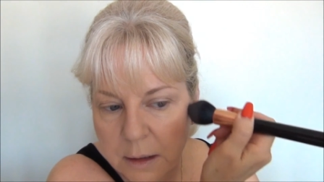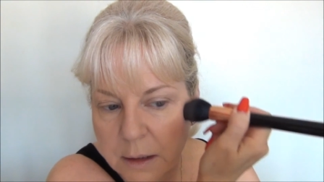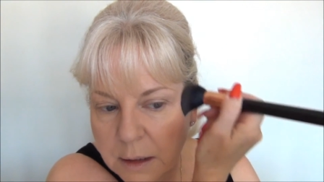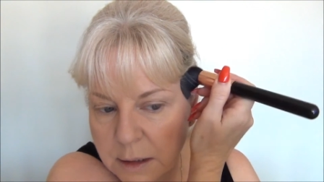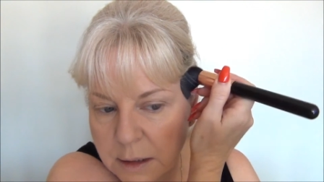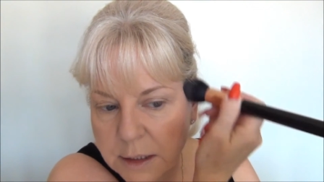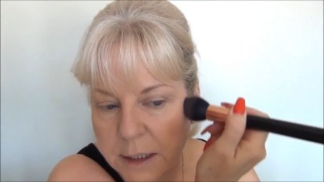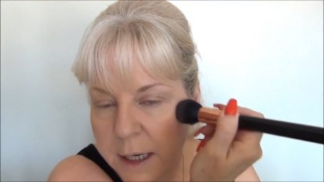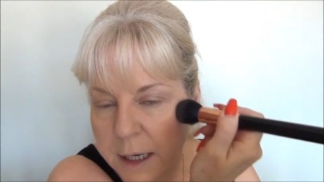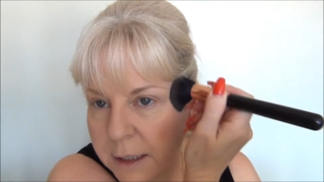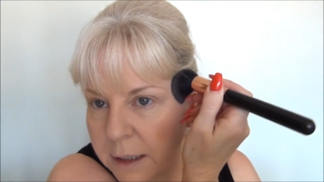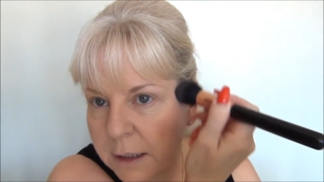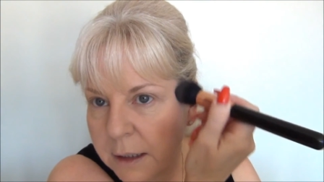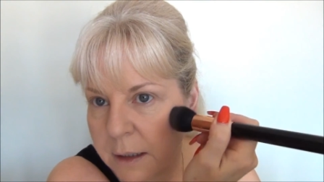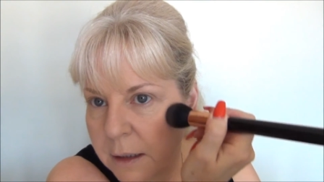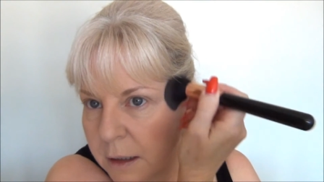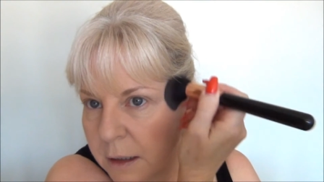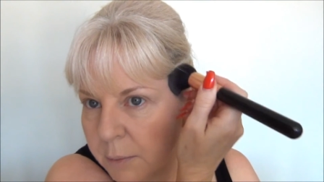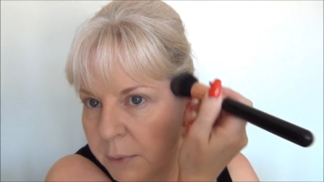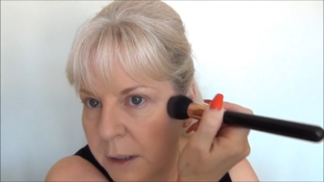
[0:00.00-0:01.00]
and taking
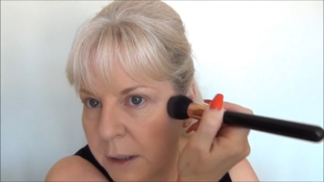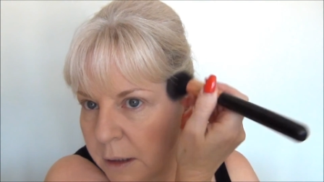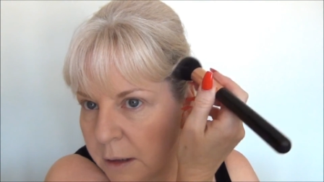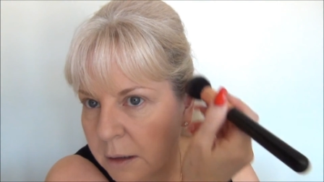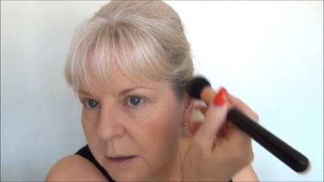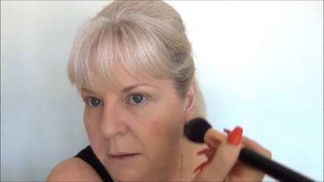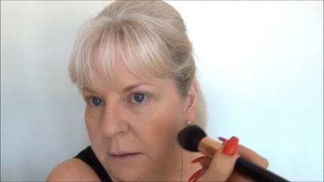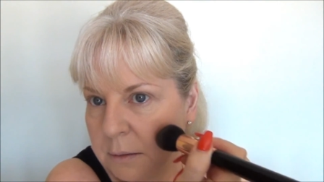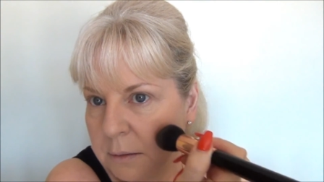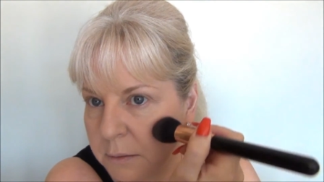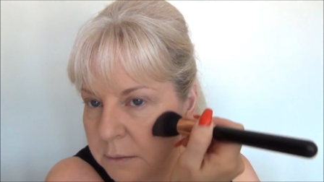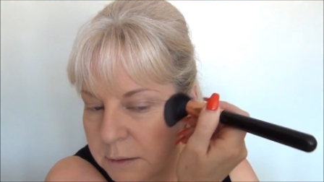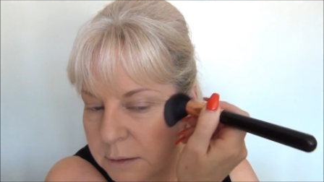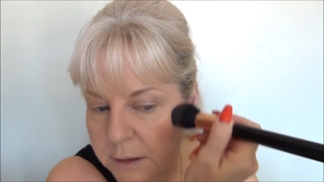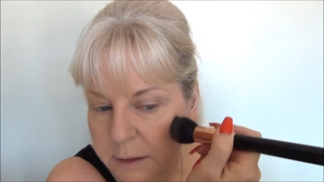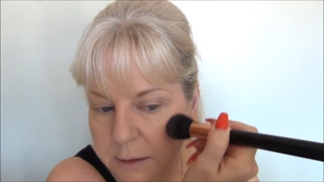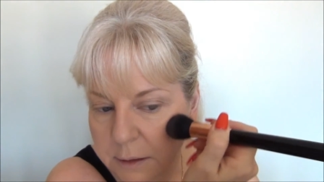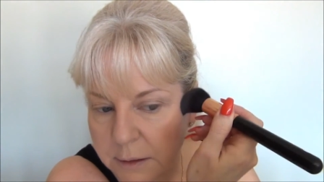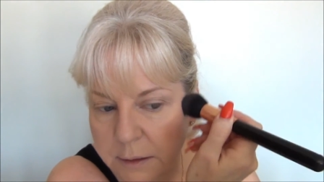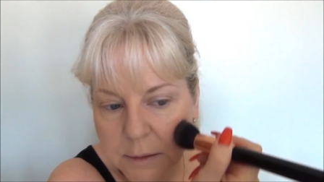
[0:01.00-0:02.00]
it up here
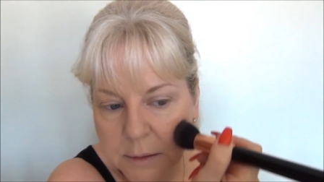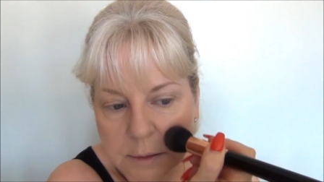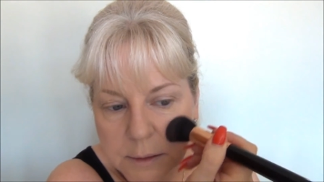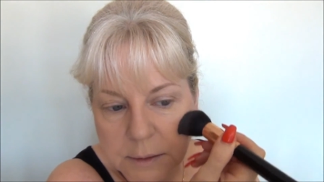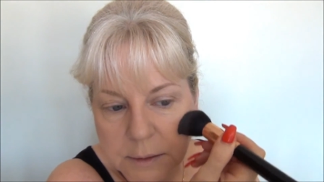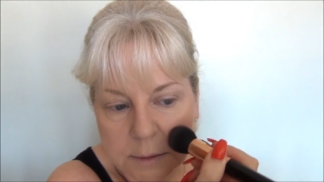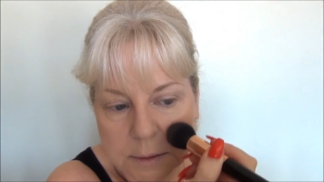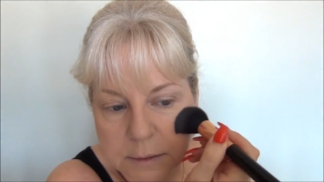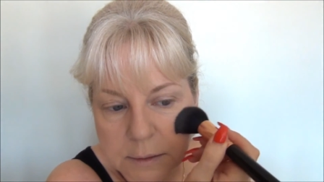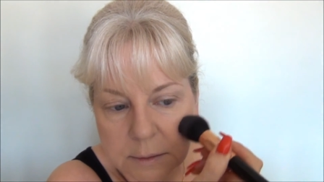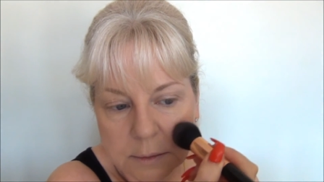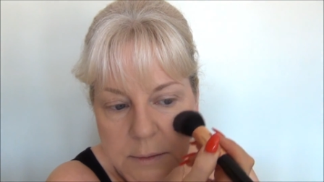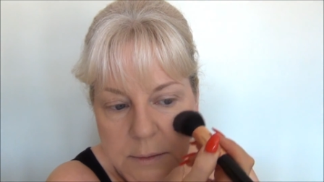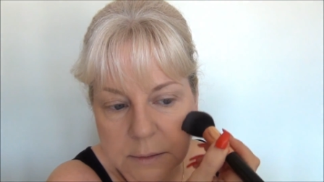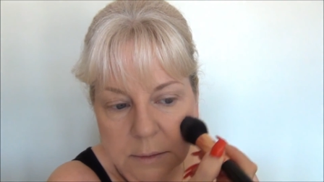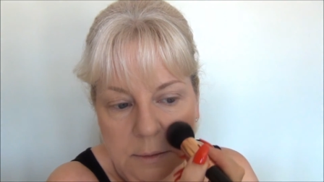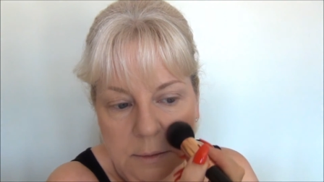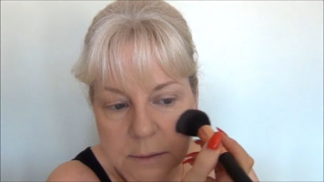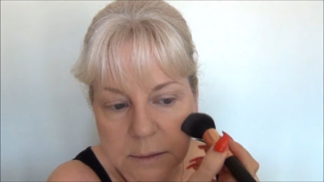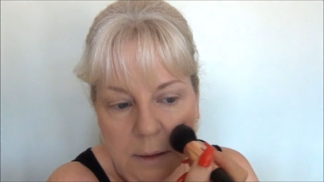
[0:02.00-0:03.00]
like this
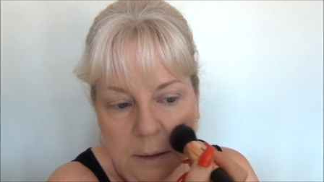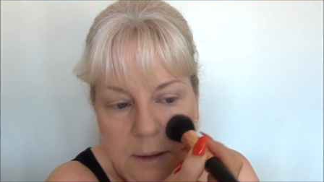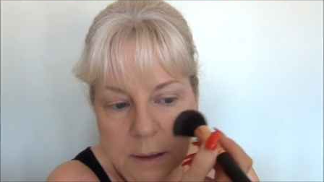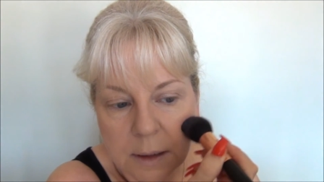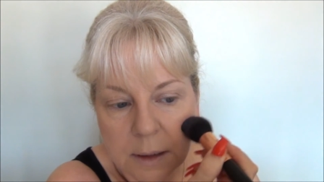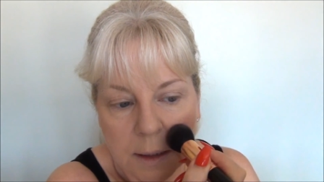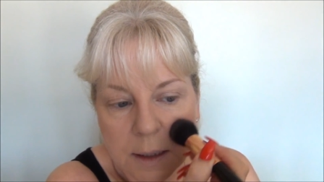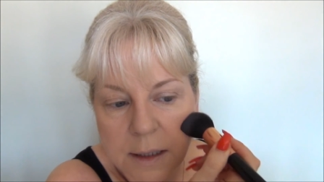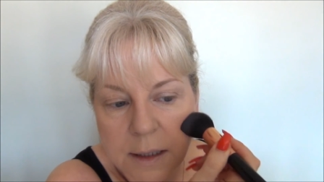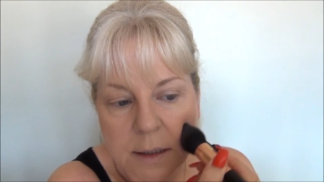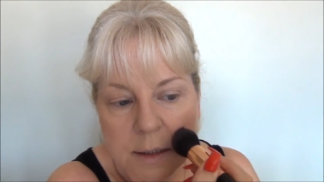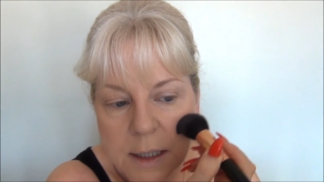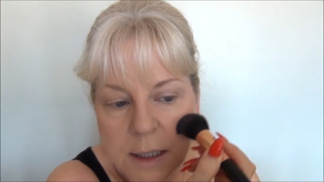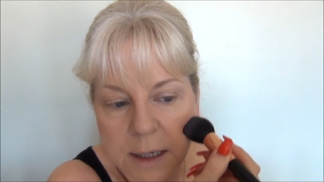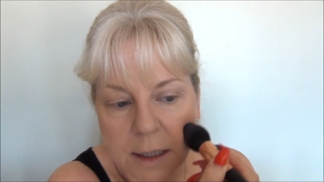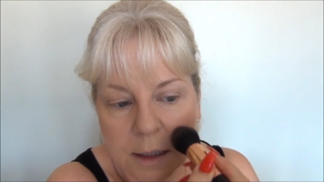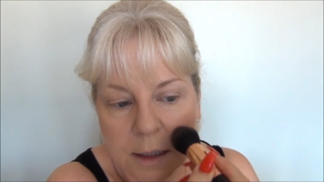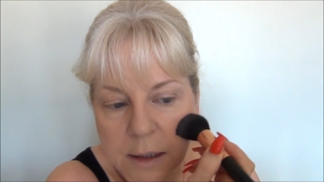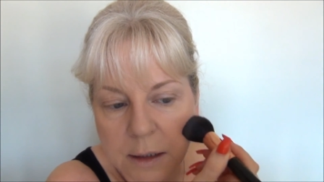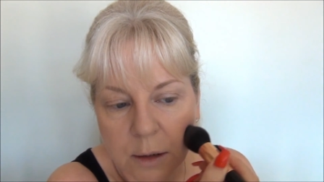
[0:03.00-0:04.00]
and
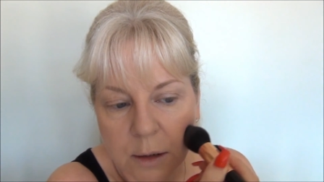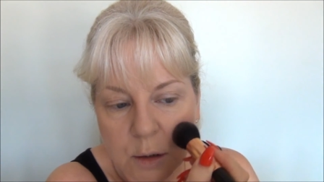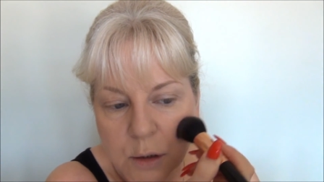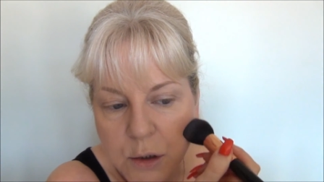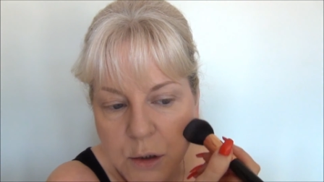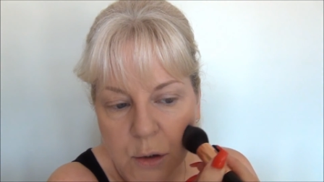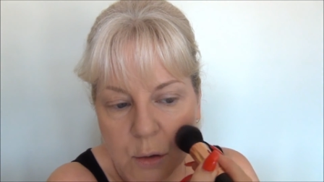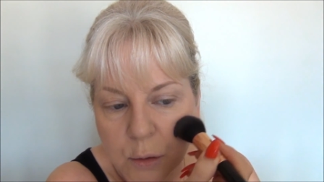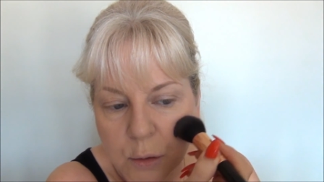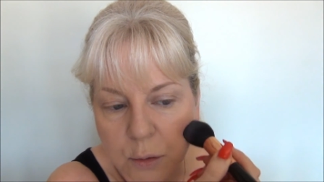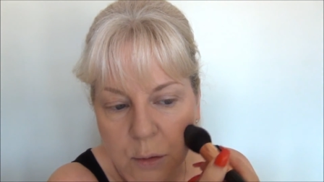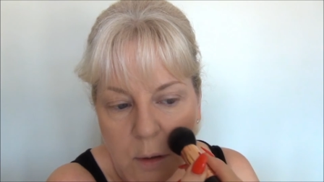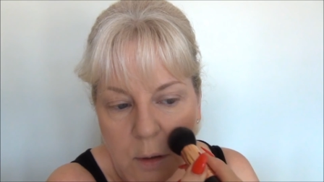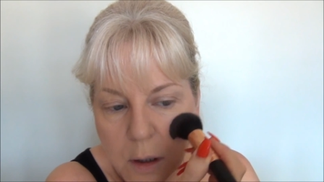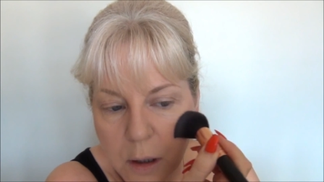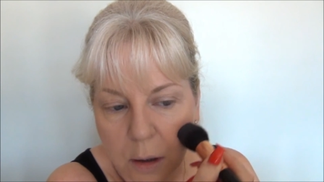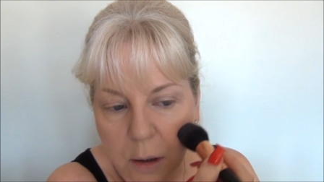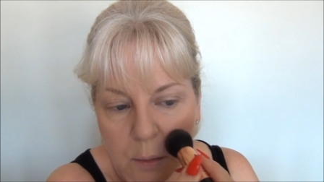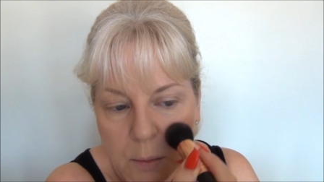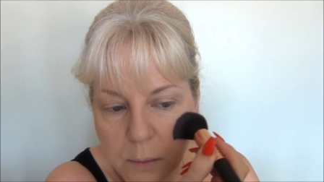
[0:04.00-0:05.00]
taking it too
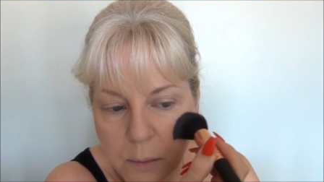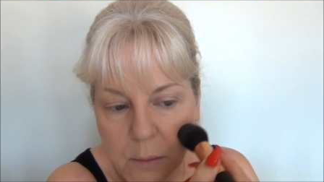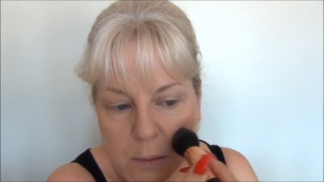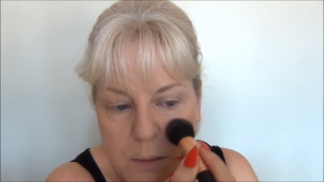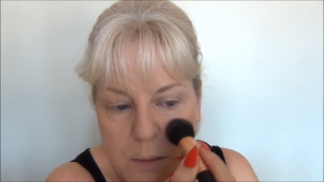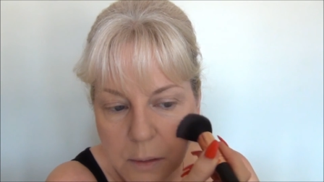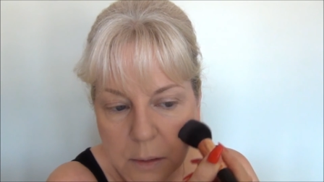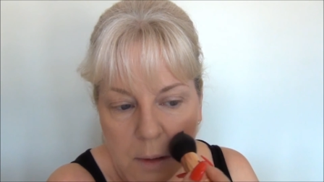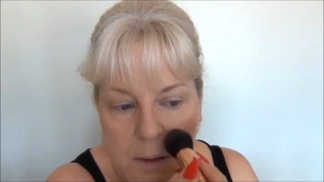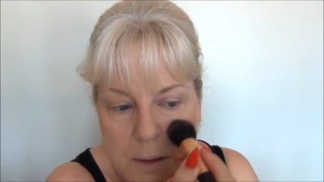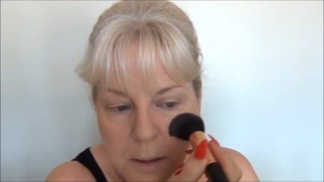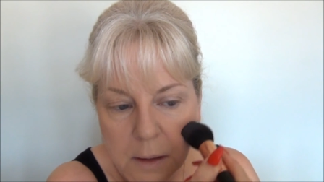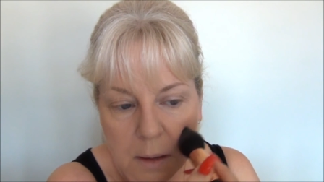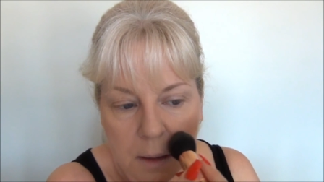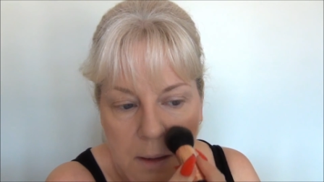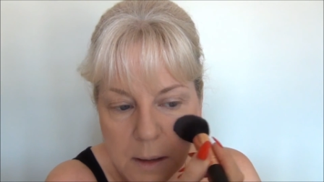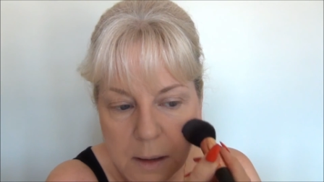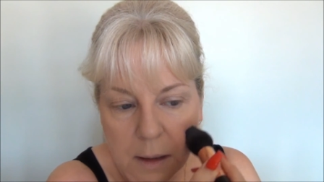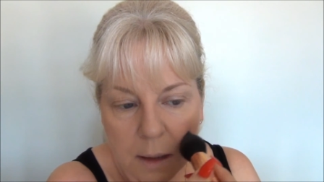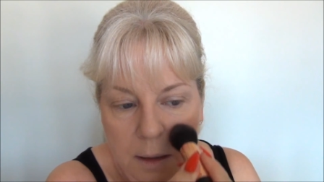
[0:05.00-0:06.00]
low
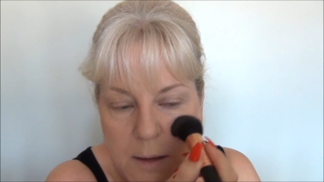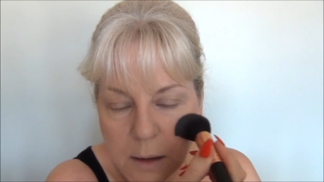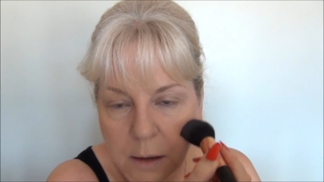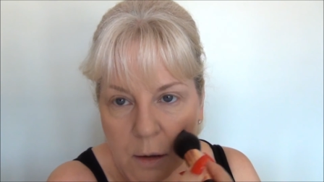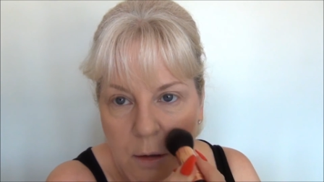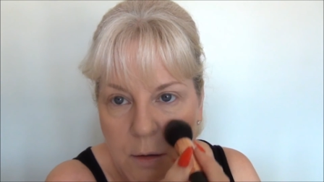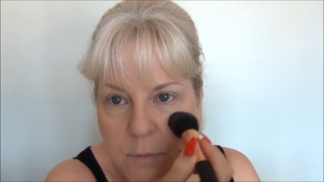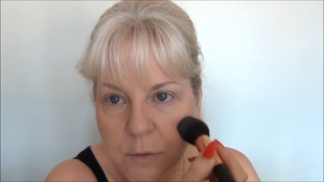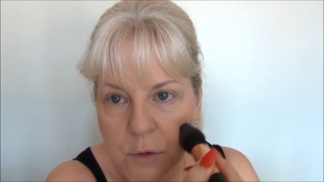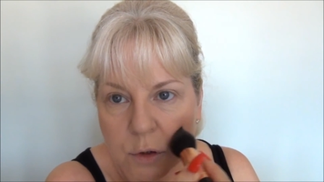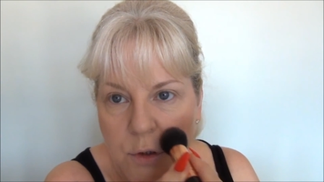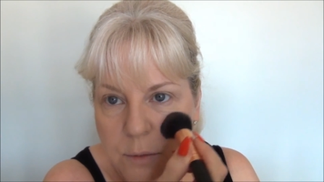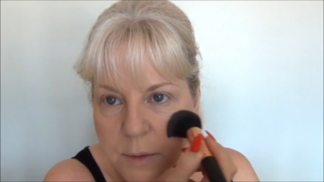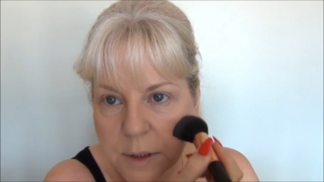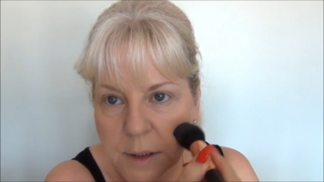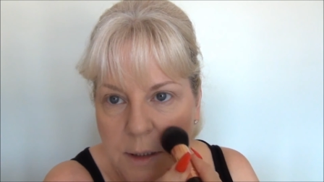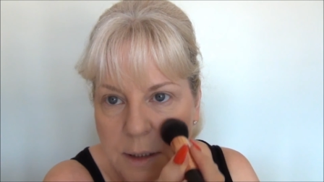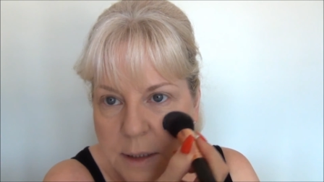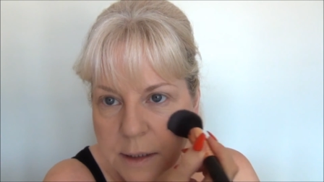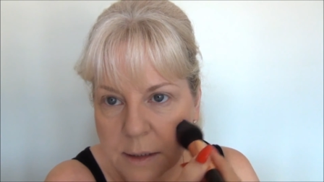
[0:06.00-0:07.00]
and
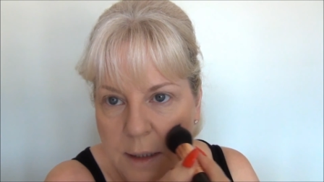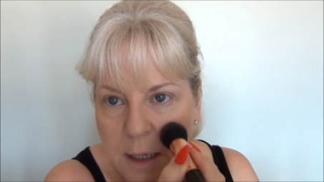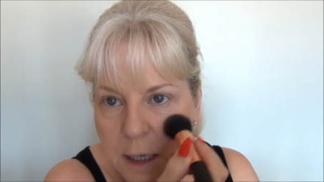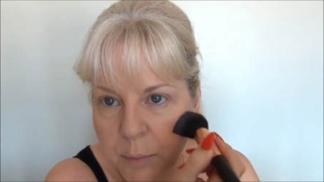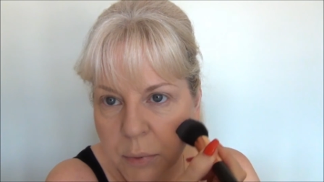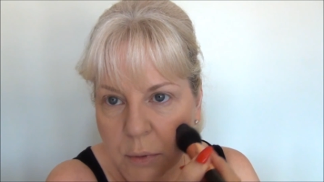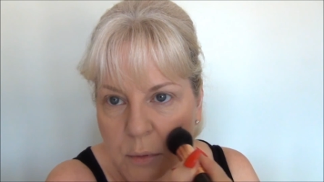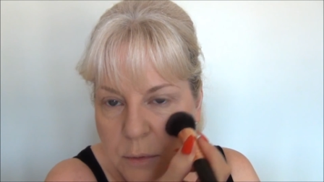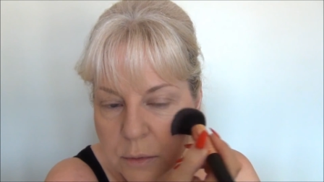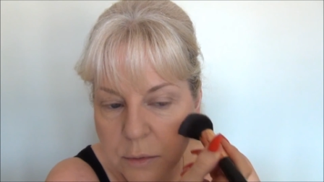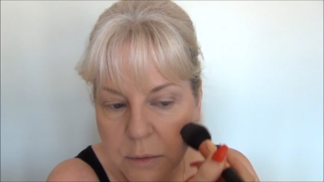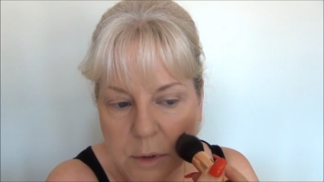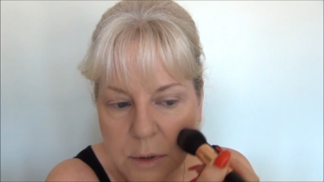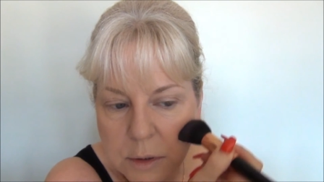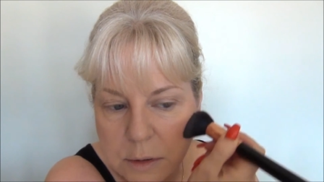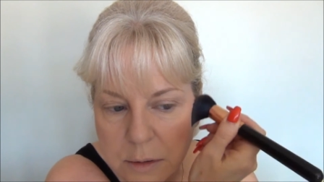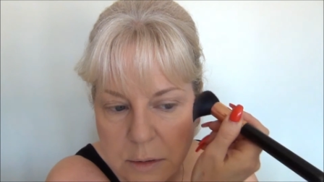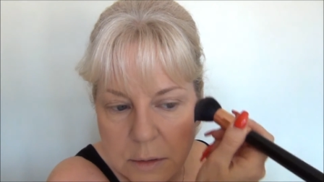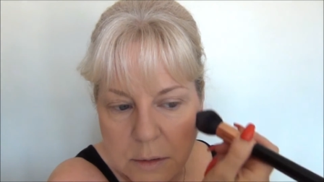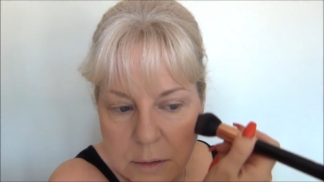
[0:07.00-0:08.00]
overdoing these
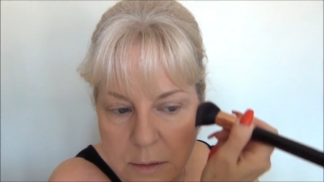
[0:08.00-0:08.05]
apples,